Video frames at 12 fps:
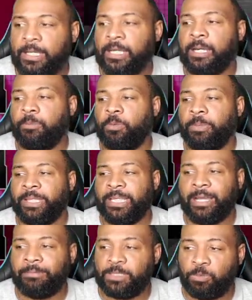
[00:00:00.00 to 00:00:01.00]
and then
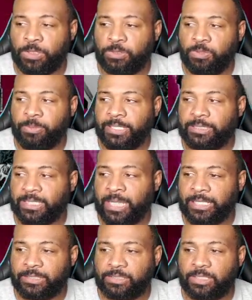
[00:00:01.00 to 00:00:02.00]
obviously once we make
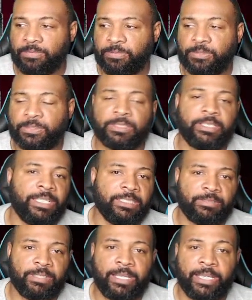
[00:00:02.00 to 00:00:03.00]
stocking stuffers and things
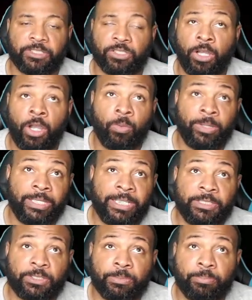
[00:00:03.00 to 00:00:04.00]
of that nature, all we
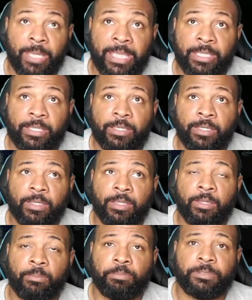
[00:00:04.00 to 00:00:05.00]
need to make
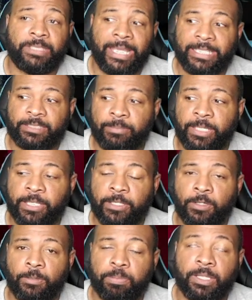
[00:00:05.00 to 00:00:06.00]
Taysom
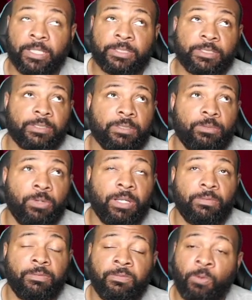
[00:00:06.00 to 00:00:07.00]
Hill plus
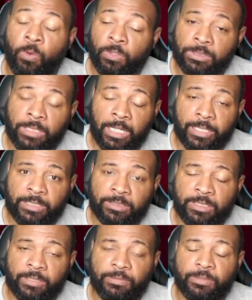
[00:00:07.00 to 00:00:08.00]
4 stocking
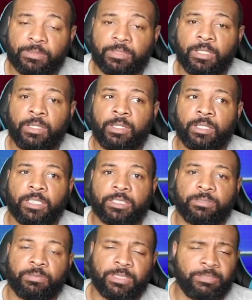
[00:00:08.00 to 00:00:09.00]
stuffers,
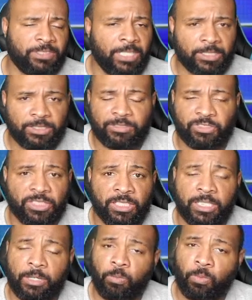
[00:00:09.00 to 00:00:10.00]
because if stock stuffers are
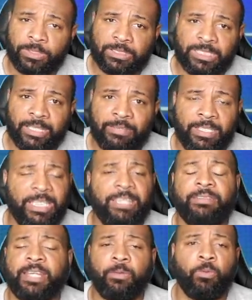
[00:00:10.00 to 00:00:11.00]
selling at 170,
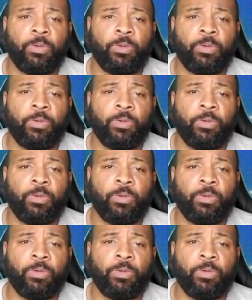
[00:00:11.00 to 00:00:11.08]
even at